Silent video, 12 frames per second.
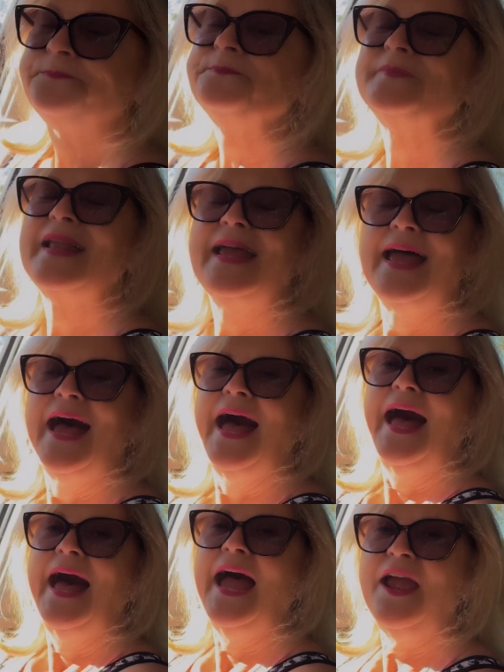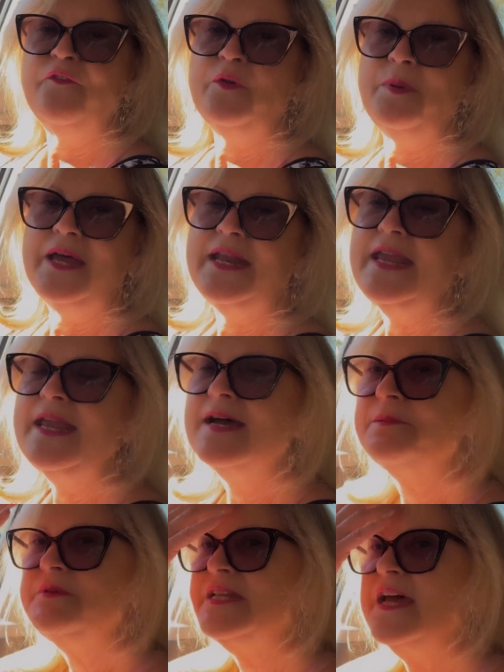Hi everybody,
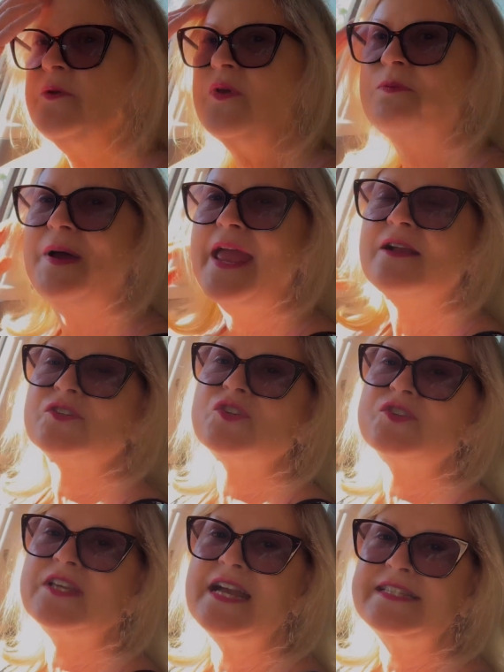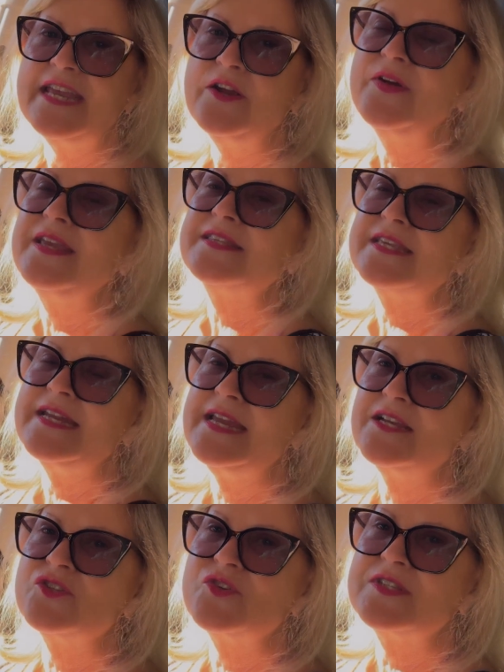I'm done with my exercise. Harry is gonna
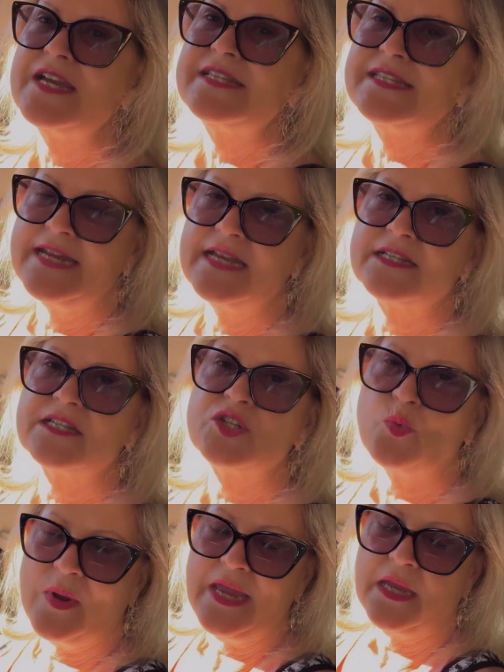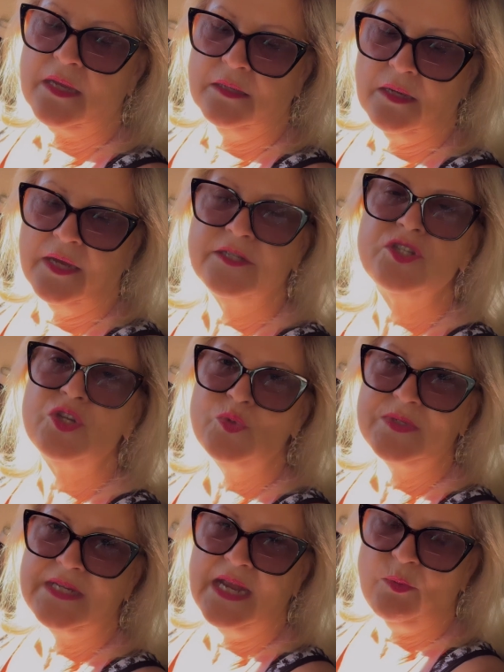exercise next week yep. on
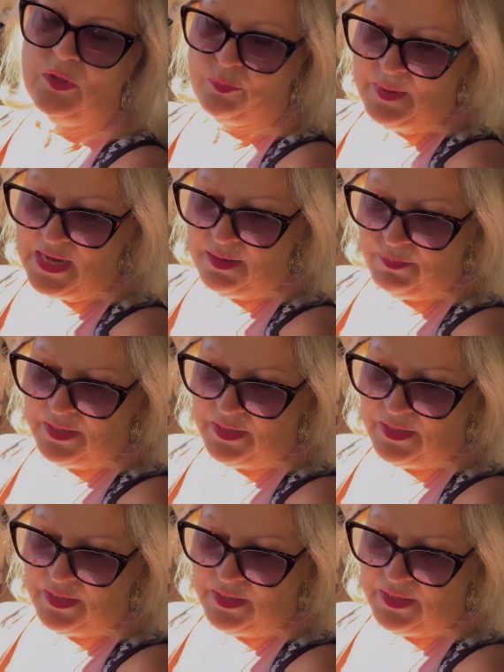Tuesday with me,